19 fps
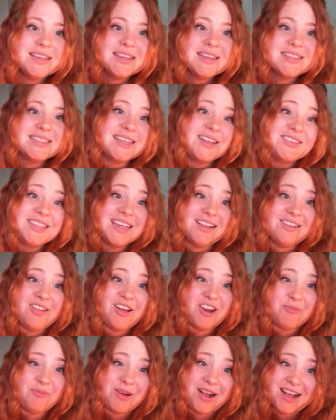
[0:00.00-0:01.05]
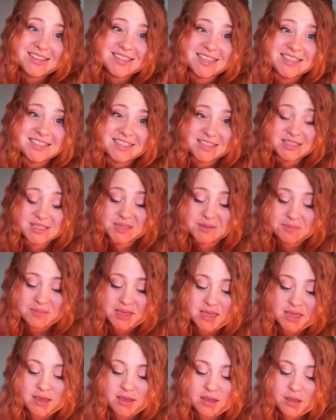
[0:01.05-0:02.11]
Sounds like a lot of processes to
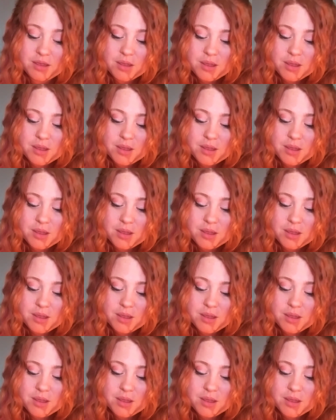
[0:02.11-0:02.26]
me,